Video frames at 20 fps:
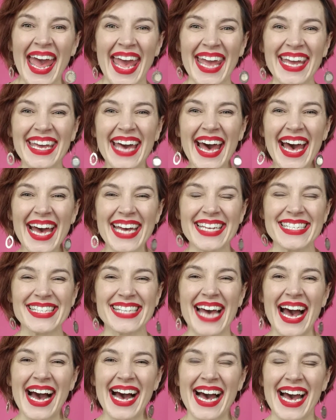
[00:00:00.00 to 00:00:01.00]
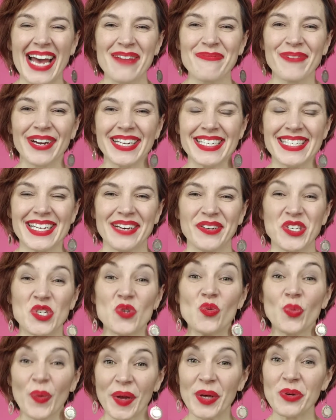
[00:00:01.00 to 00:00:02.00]
Hey guys, I want to tell
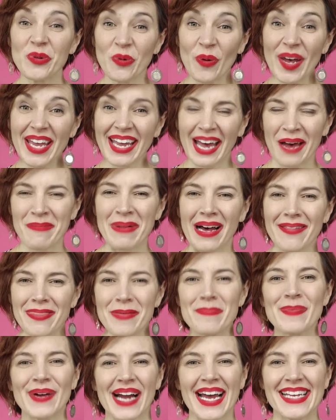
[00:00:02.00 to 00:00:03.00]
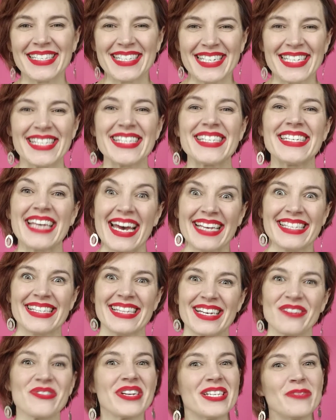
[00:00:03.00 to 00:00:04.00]
you real quick about the prizes. Yes,
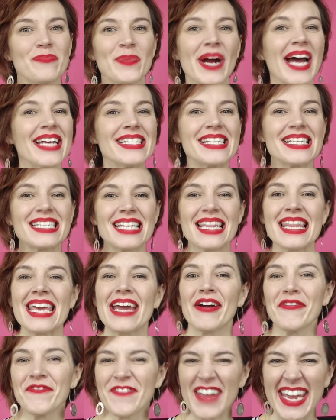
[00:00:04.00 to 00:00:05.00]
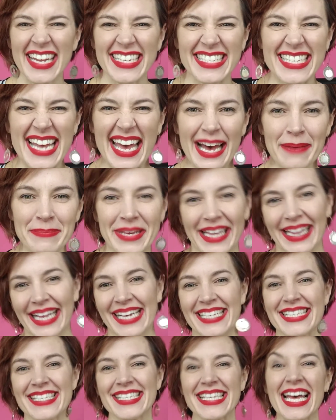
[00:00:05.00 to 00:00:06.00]
there is prizes and they are
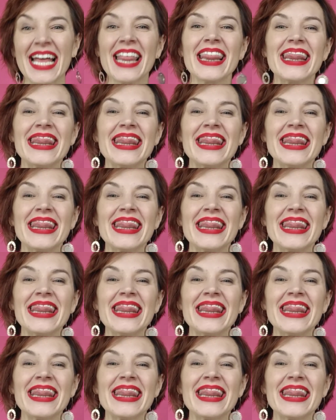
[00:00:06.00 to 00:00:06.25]
fantabulous.